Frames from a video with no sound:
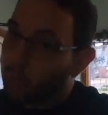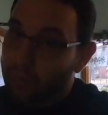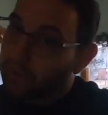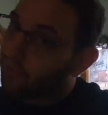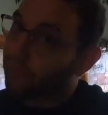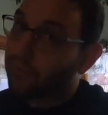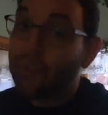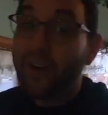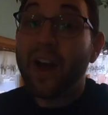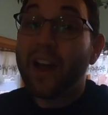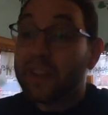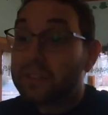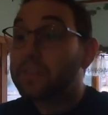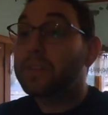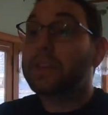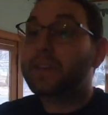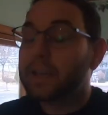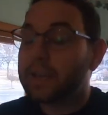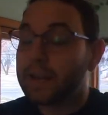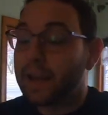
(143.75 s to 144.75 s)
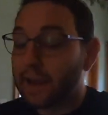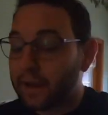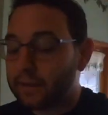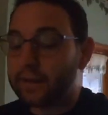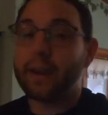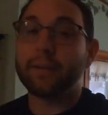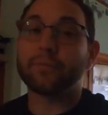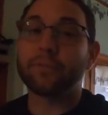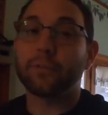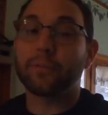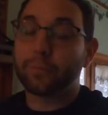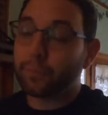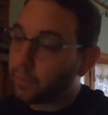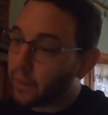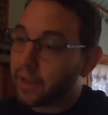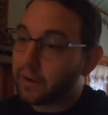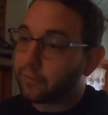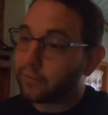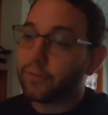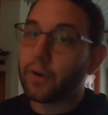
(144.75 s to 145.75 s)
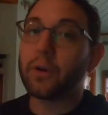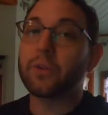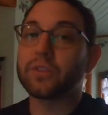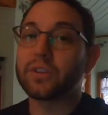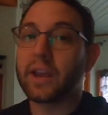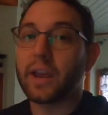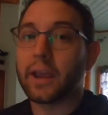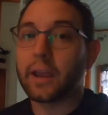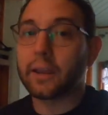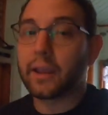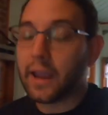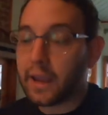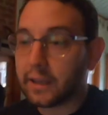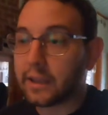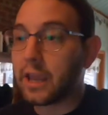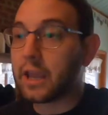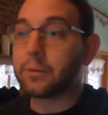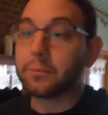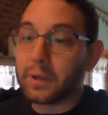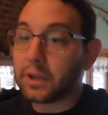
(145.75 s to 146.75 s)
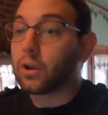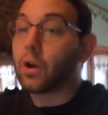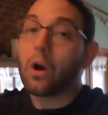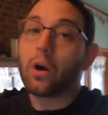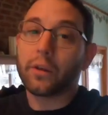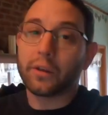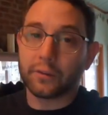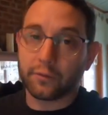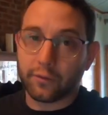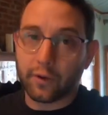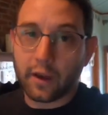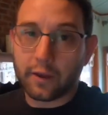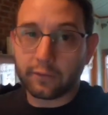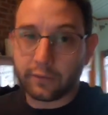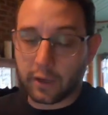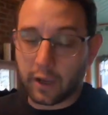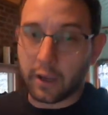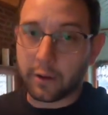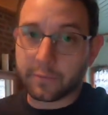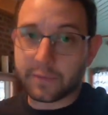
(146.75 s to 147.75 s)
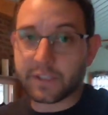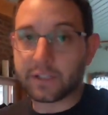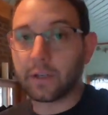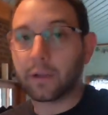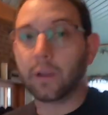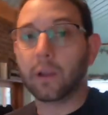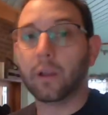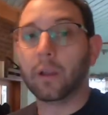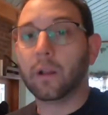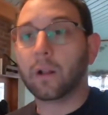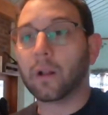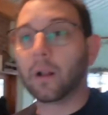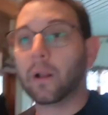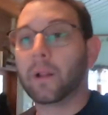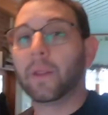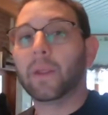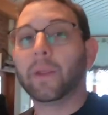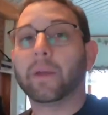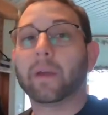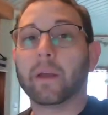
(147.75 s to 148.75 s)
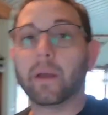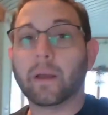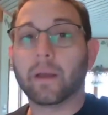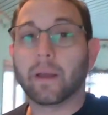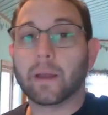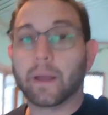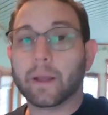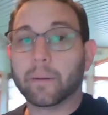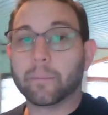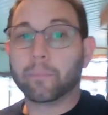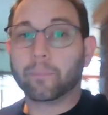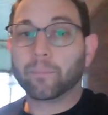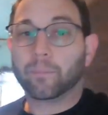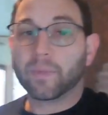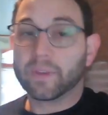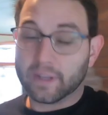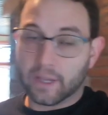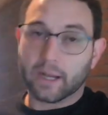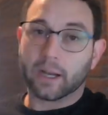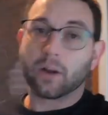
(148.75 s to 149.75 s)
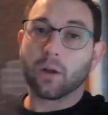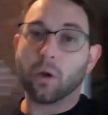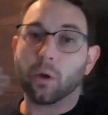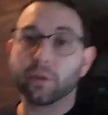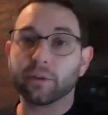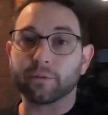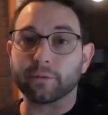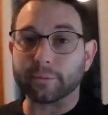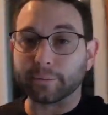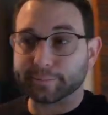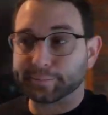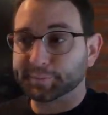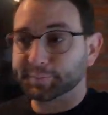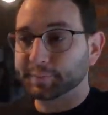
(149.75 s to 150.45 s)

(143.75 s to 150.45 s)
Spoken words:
We finally connect after playing phone tag, aka me calling 5 times, getting a hold of her.